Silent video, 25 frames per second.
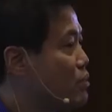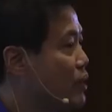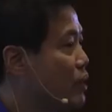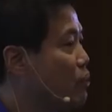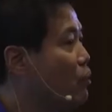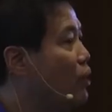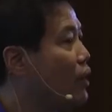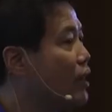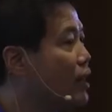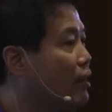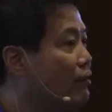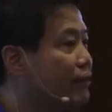when you
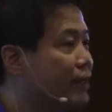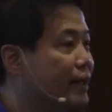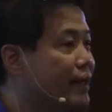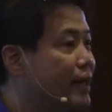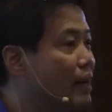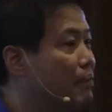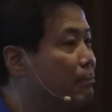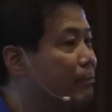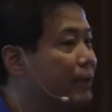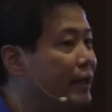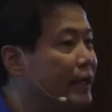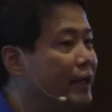walk out of the
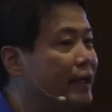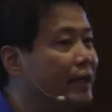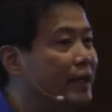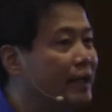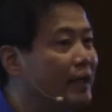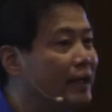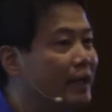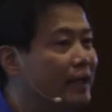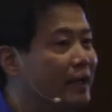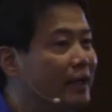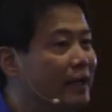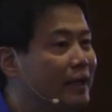company,
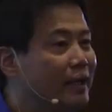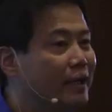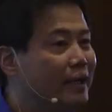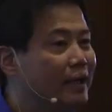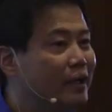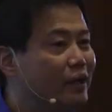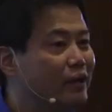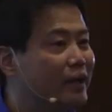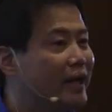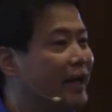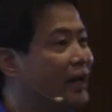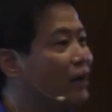
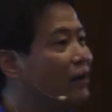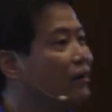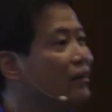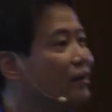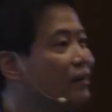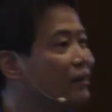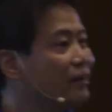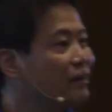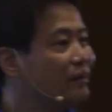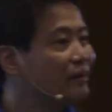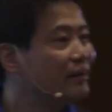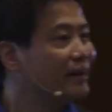you
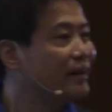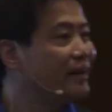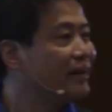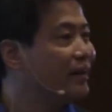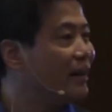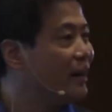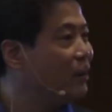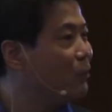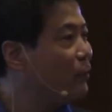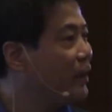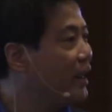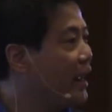cannot
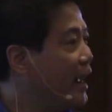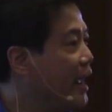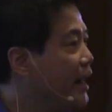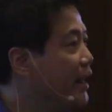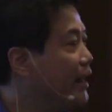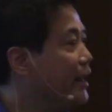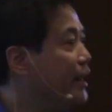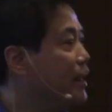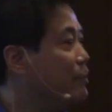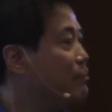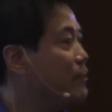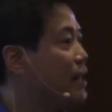take away
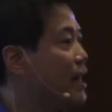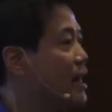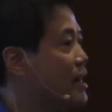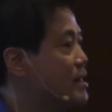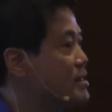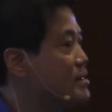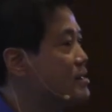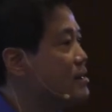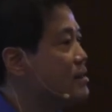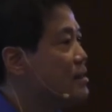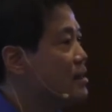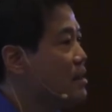any name
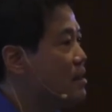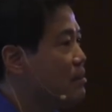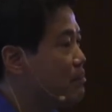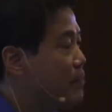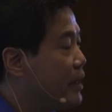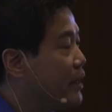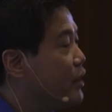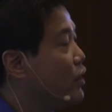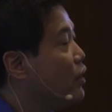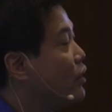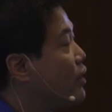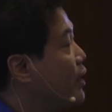cards,
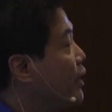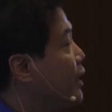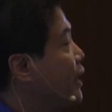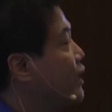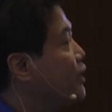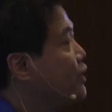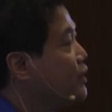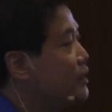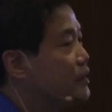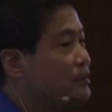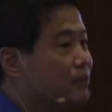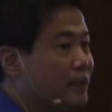but your
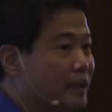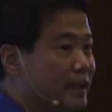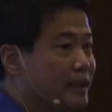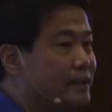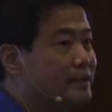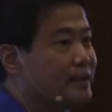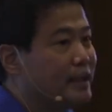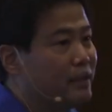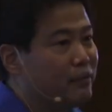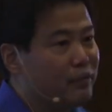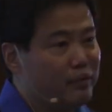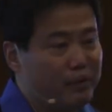connections really
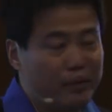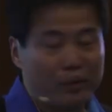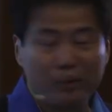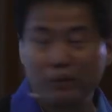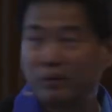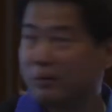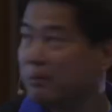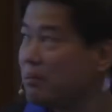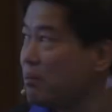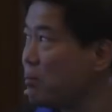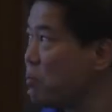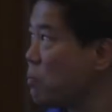stay with you.
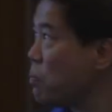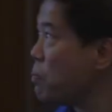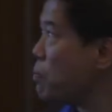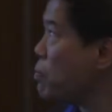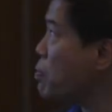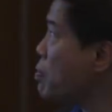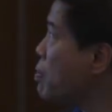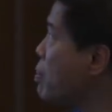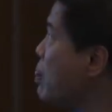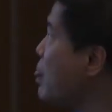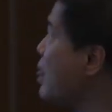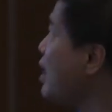
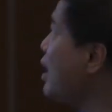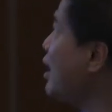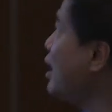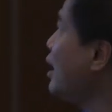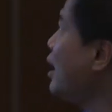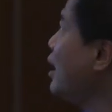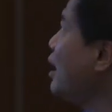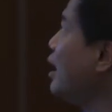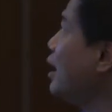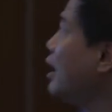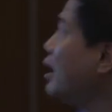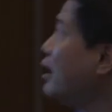
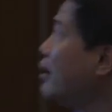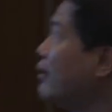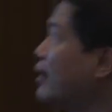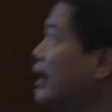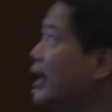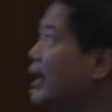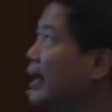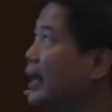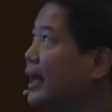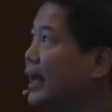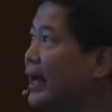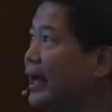All
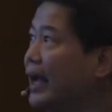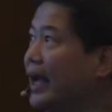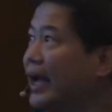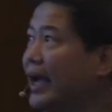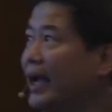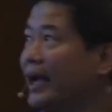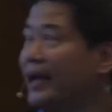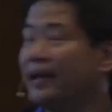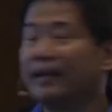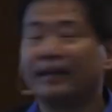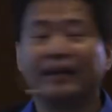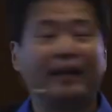right?
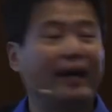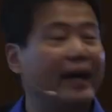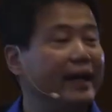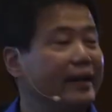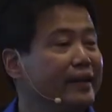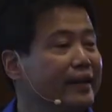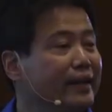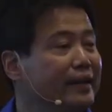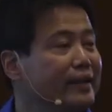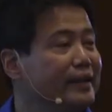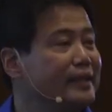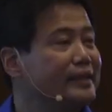And I
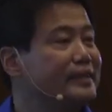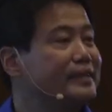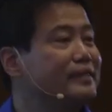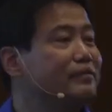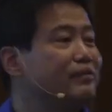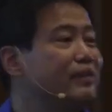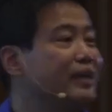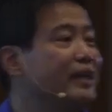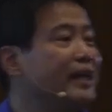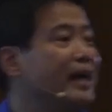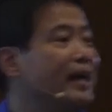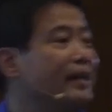think this is
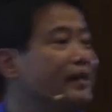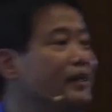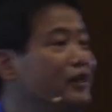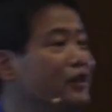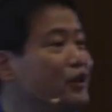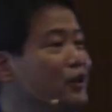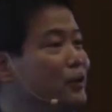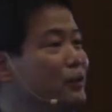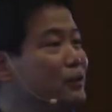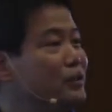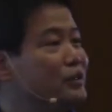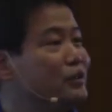really
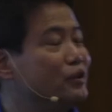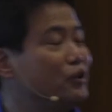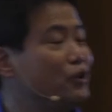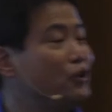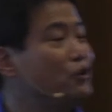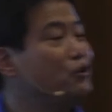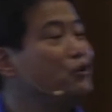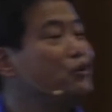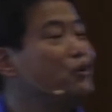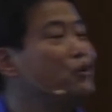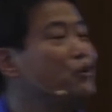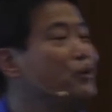underused. Do
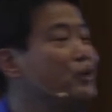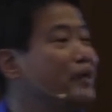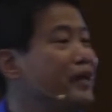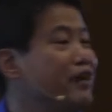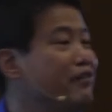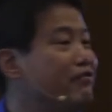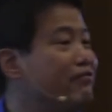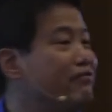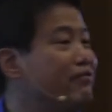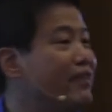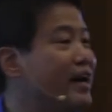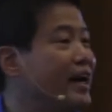you know you
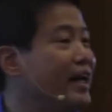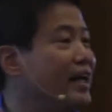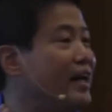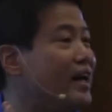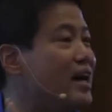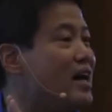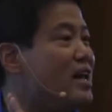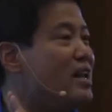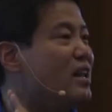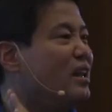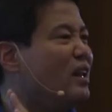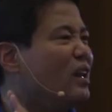can find
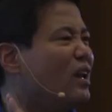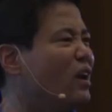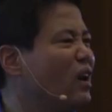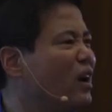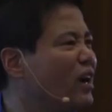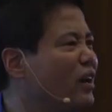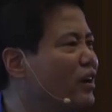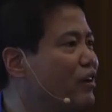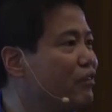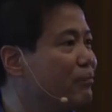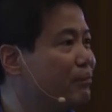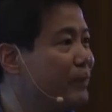a
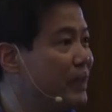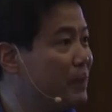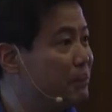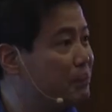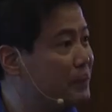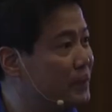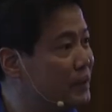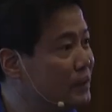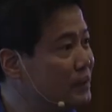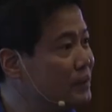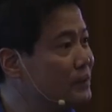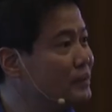lot of
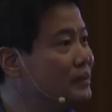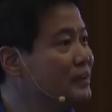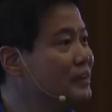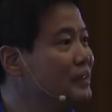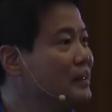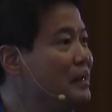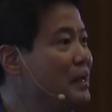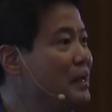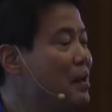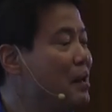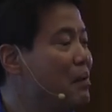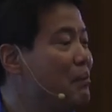people
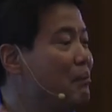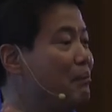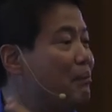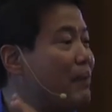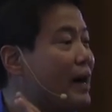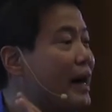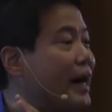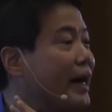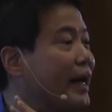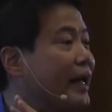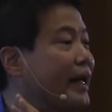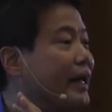
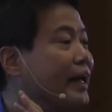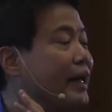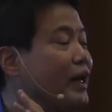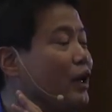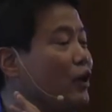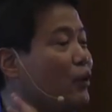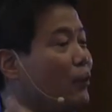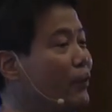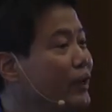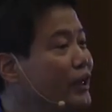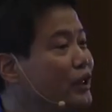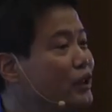by
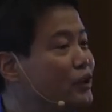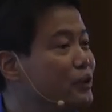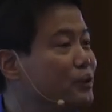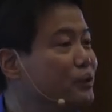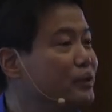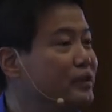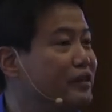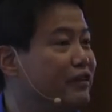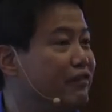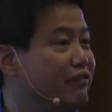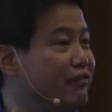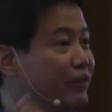going
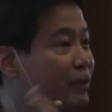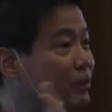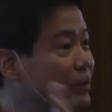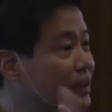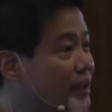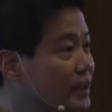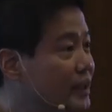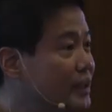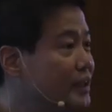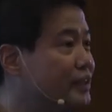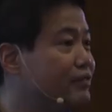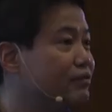through the
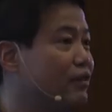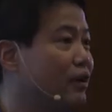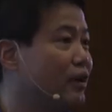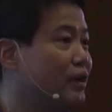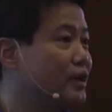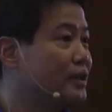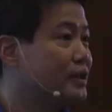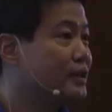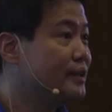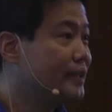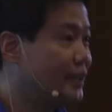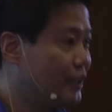filters
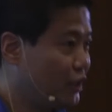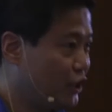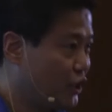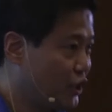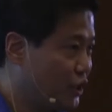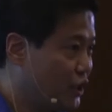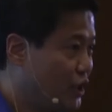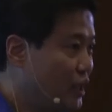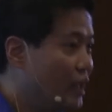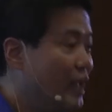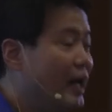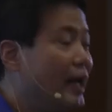for
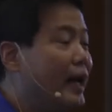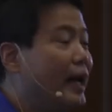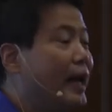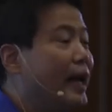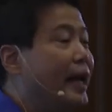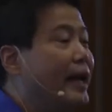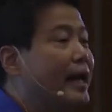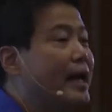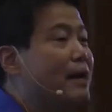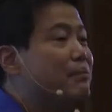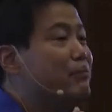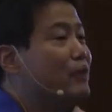search?
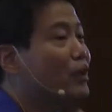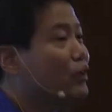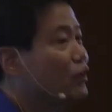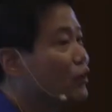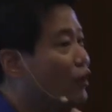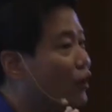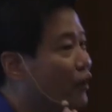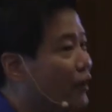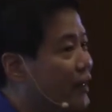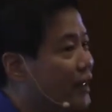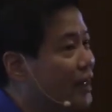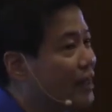And I'm not
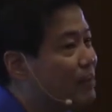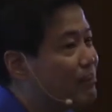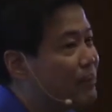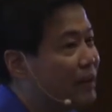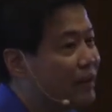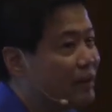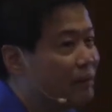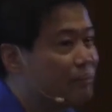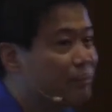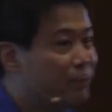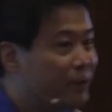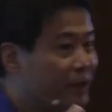talking
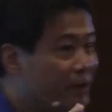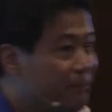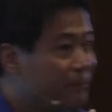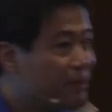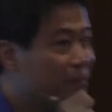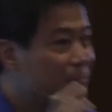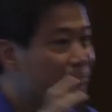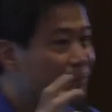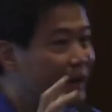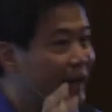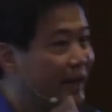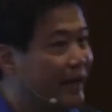about the
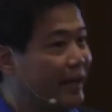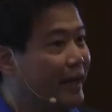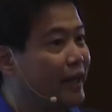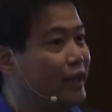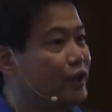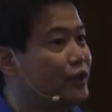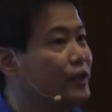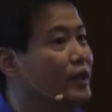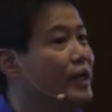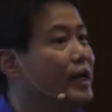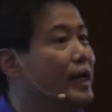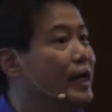premium
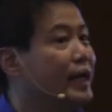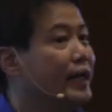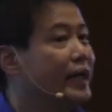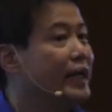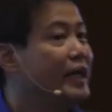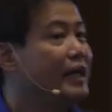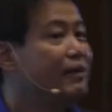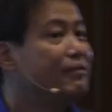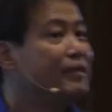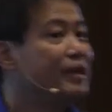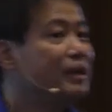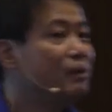package.
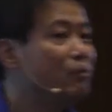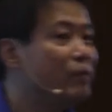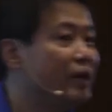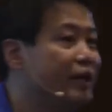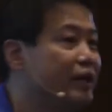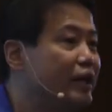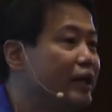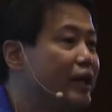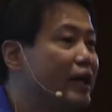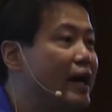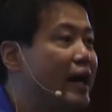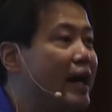Even
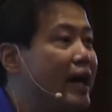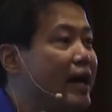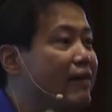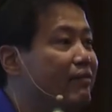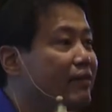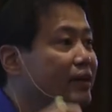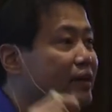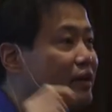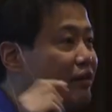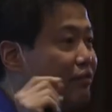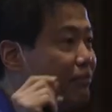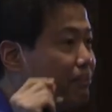when you are
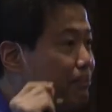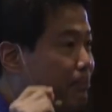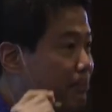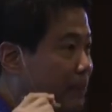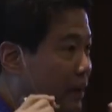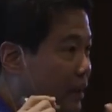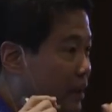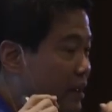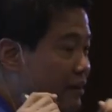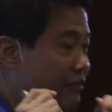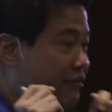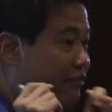having the
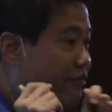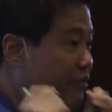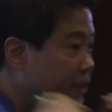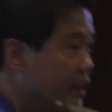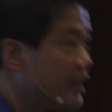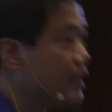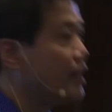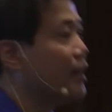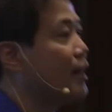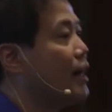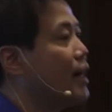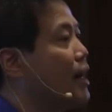
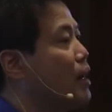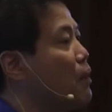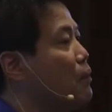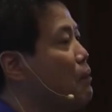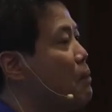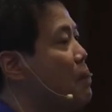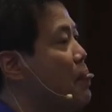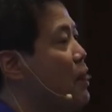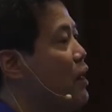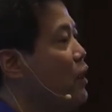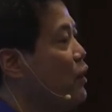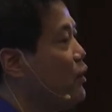free
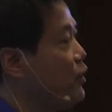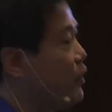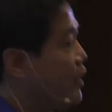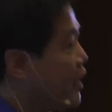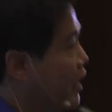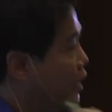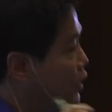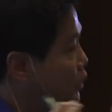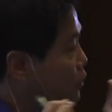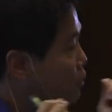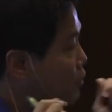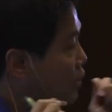account, you
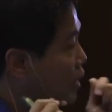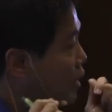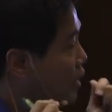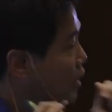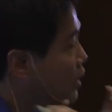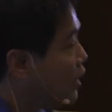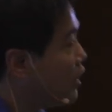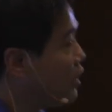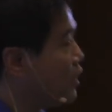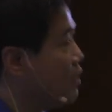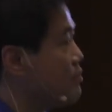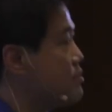can do a
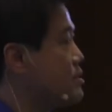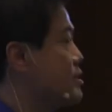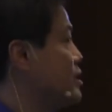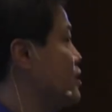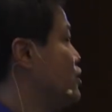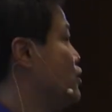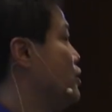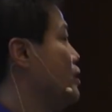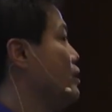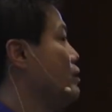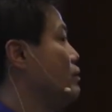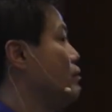lot of
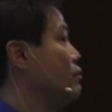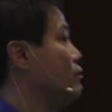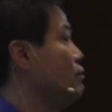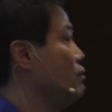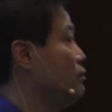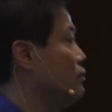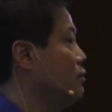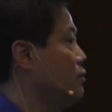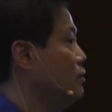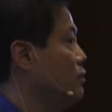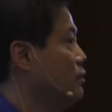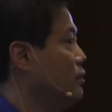searching.
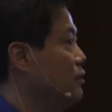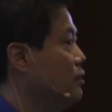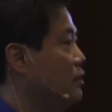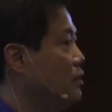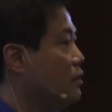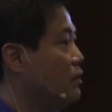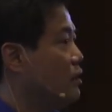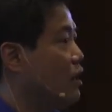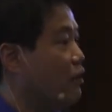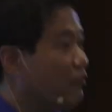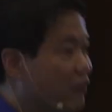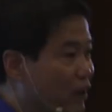
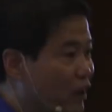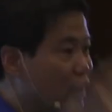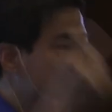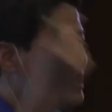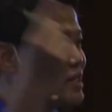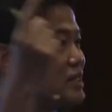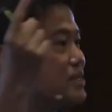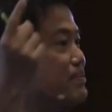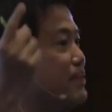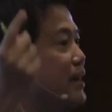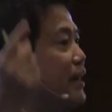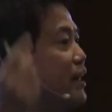Of course,
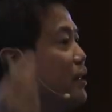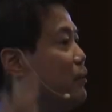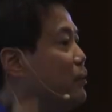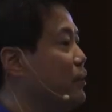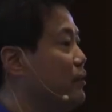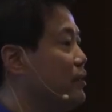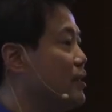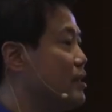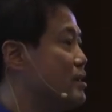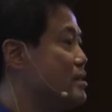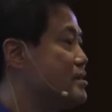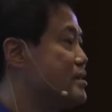it's better
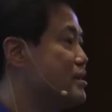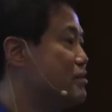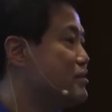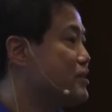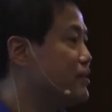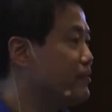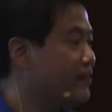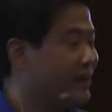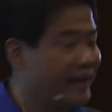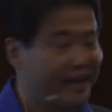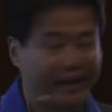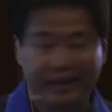with a sales
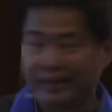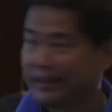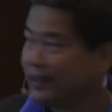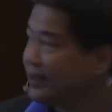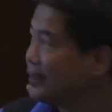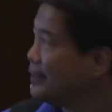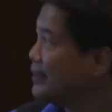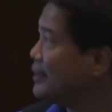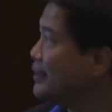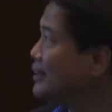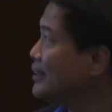navigator.